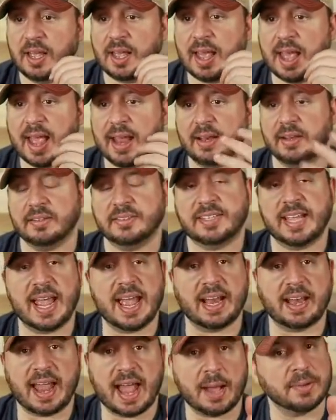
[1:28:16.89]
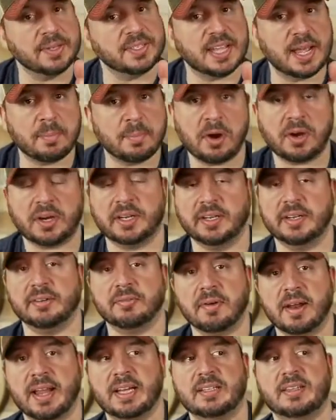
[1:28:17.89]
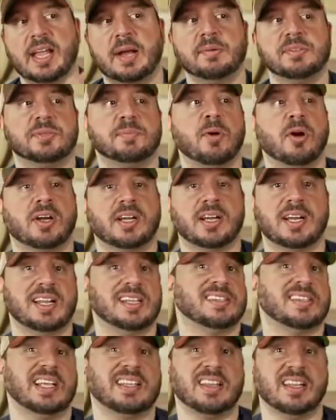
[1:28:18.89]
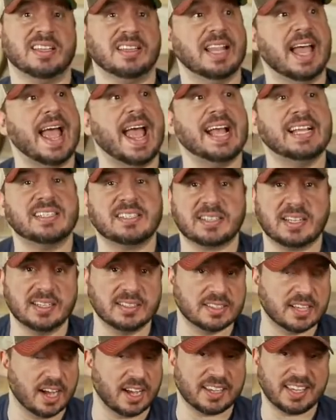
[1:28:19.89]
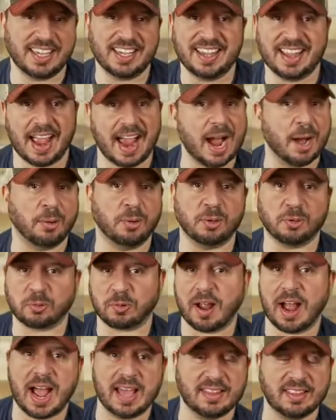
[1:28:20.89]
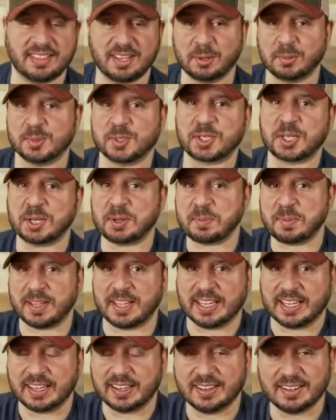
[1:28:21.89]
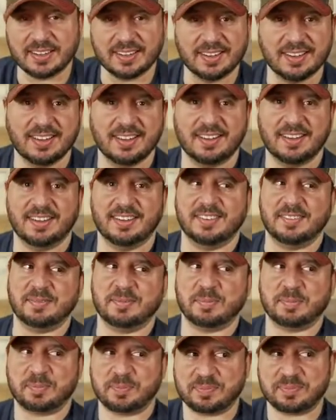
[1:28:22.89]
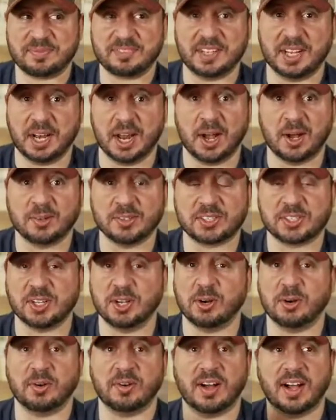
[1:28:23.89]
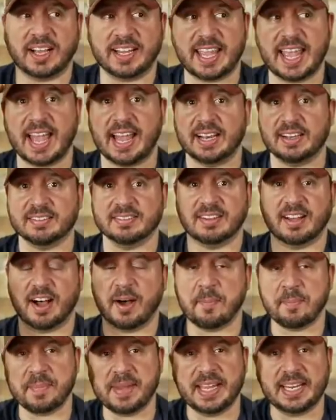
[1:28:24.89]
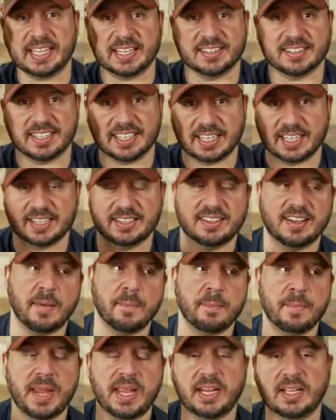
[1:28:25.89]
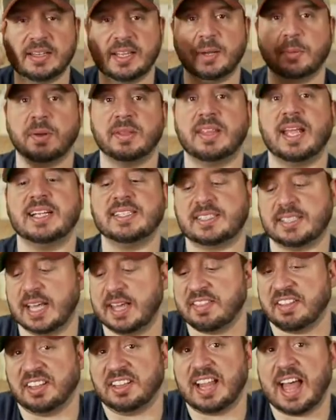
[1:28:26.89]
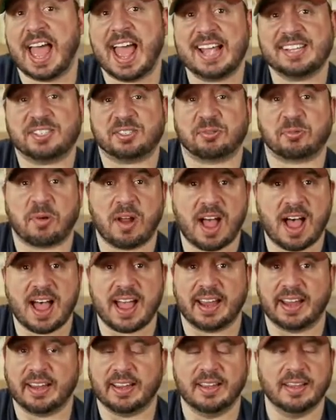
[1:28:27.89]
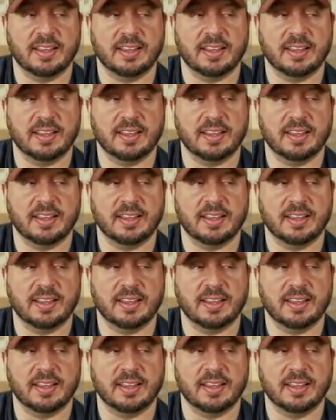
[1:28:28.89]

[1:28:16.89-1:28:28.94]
And Dan, how is that marketed, right? That was marketed as like the last Kentucky Owl Rye that there was going to be. You know, so again, immediately, immediately when they say the last rye,